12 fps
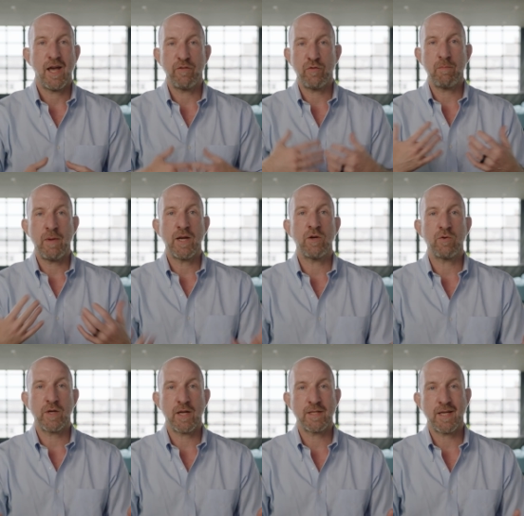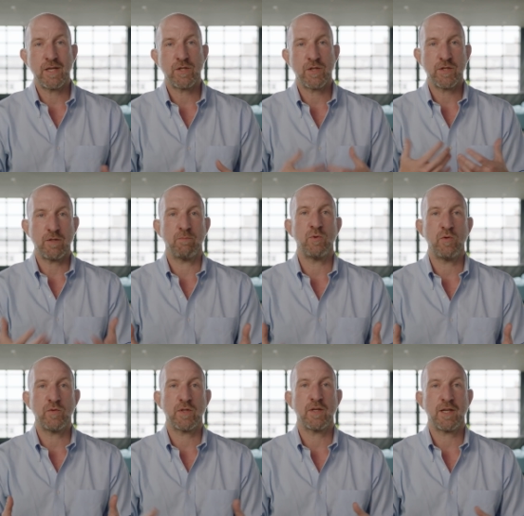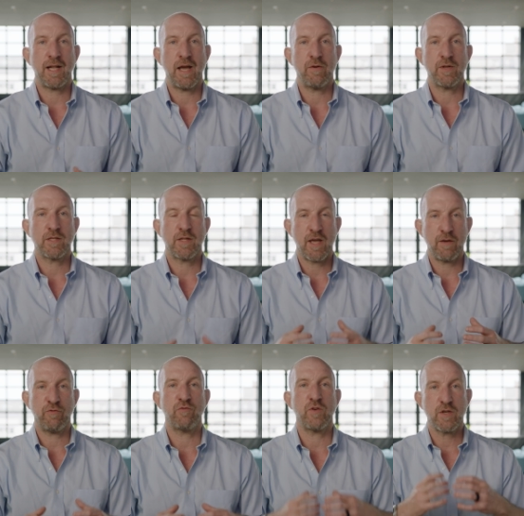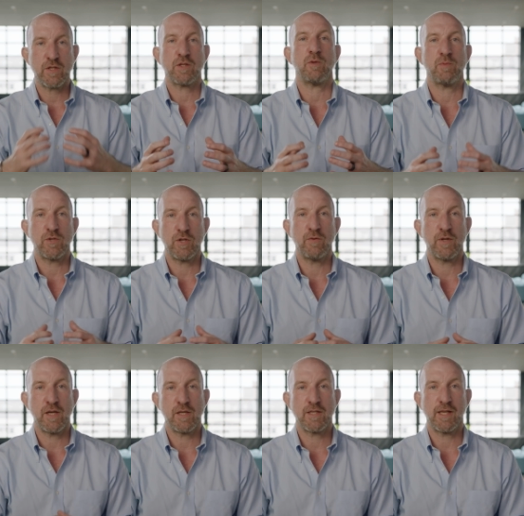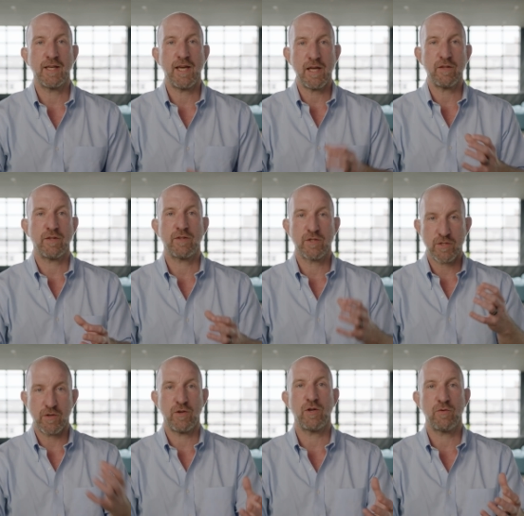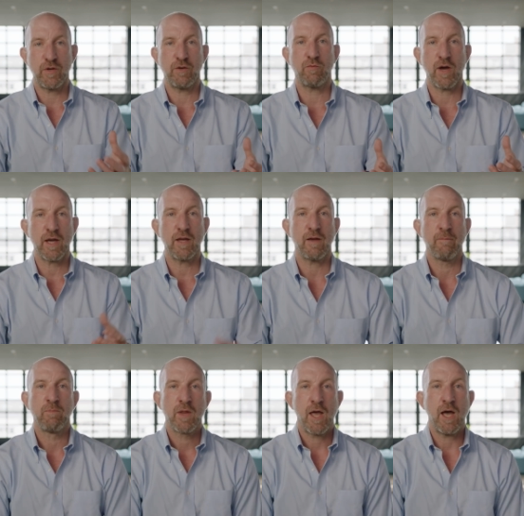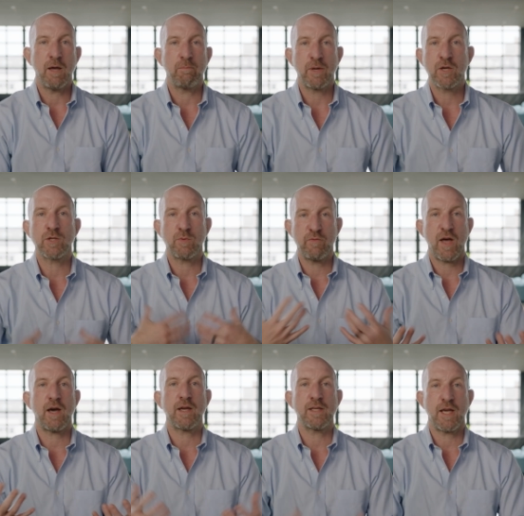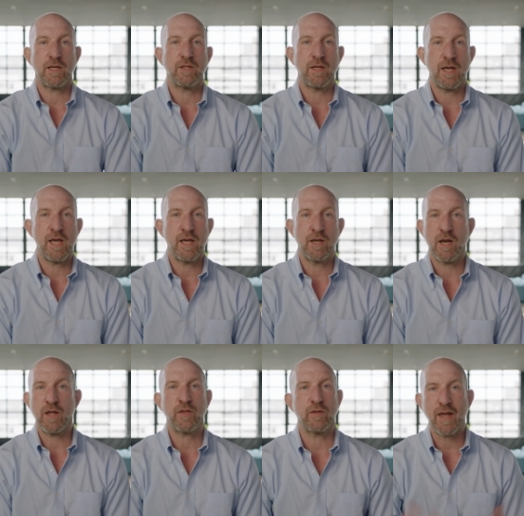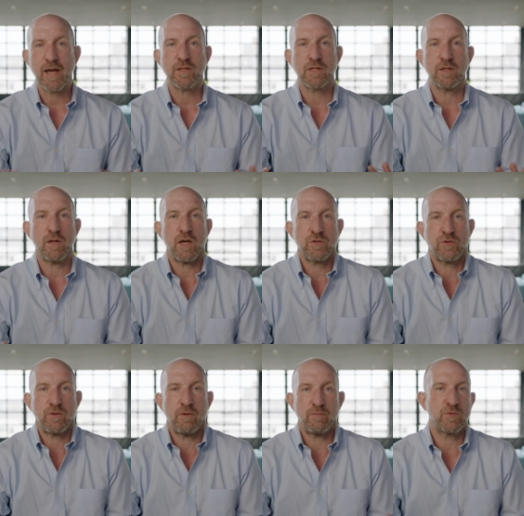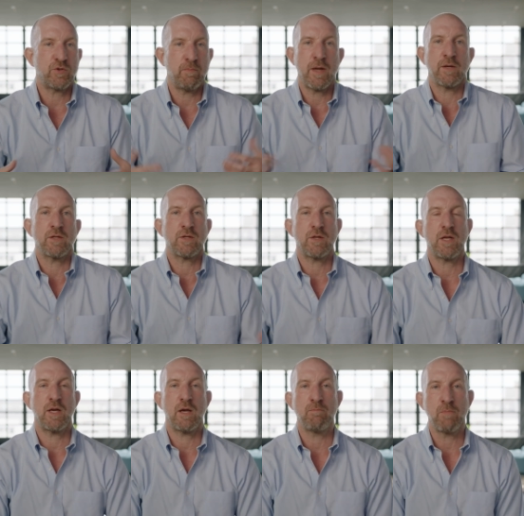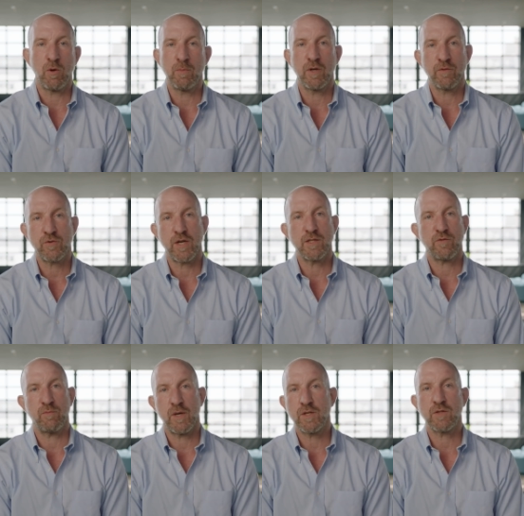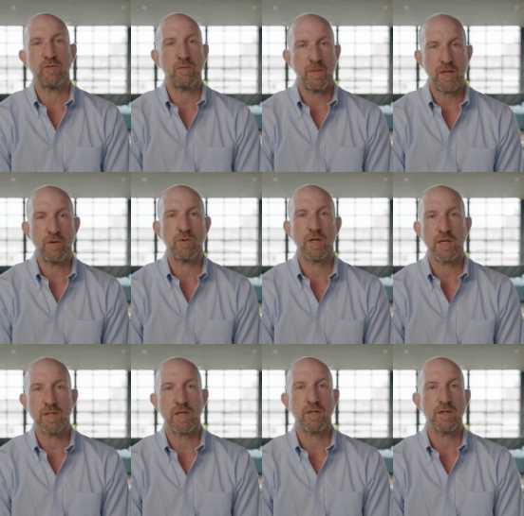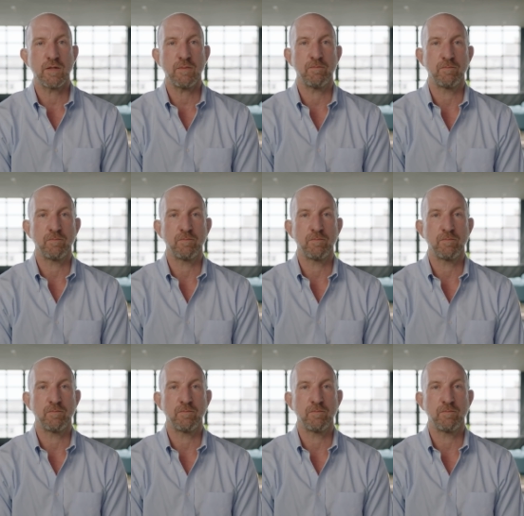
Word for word: And for many organizations that move to the cloud, it's their first opportunity to get security right uh, because we've architected it in. And I think that's a, a, tr a tremendous you know, moment of transformation for many organizations.